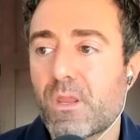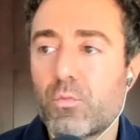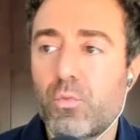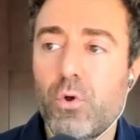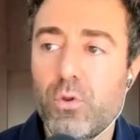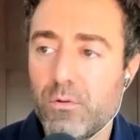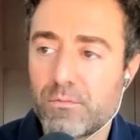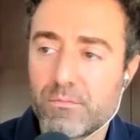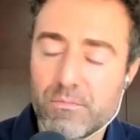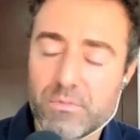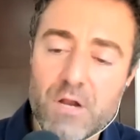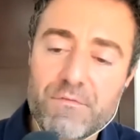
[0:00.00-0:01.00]

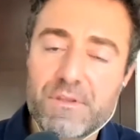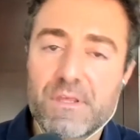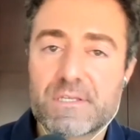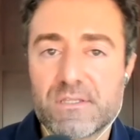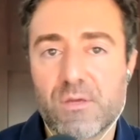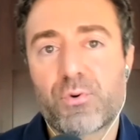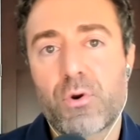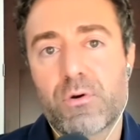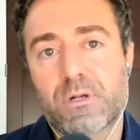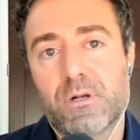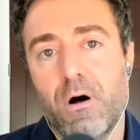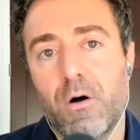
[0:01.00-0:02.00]
we'll cover this in the
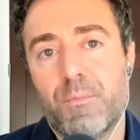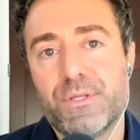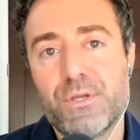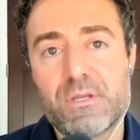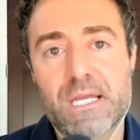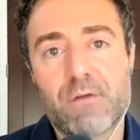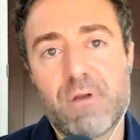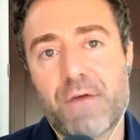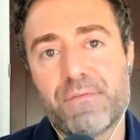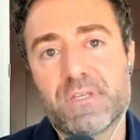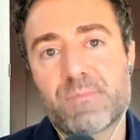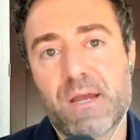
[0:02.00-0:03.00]
protocol, but you can get
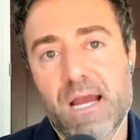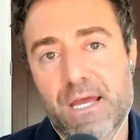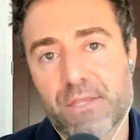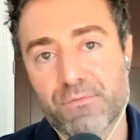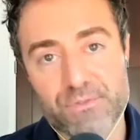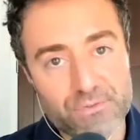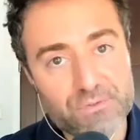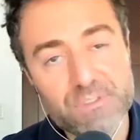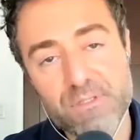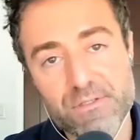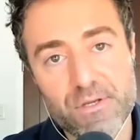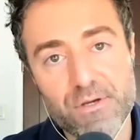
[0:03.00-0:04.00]
around this by either
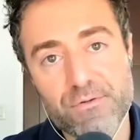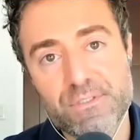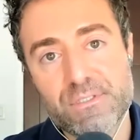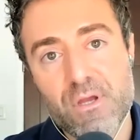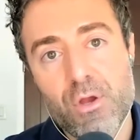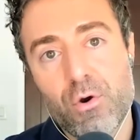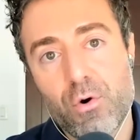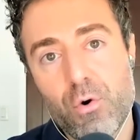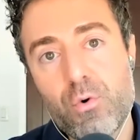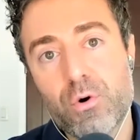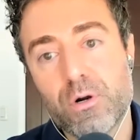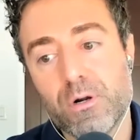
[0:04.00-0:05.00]
reducing the dose
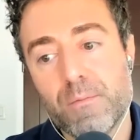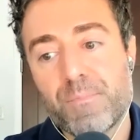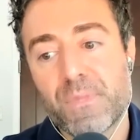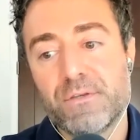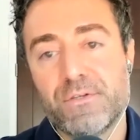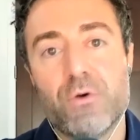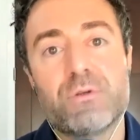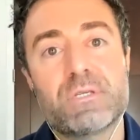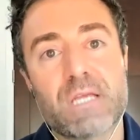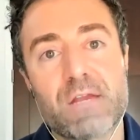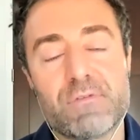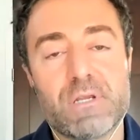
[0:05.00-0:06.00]
or
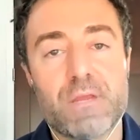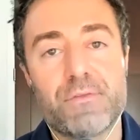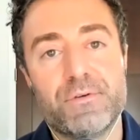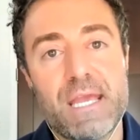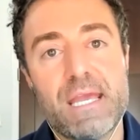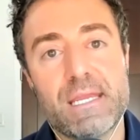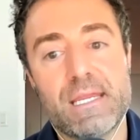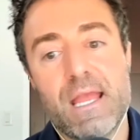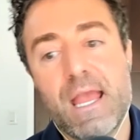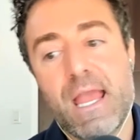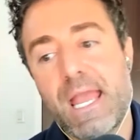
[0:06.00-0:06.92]
dosing every other day.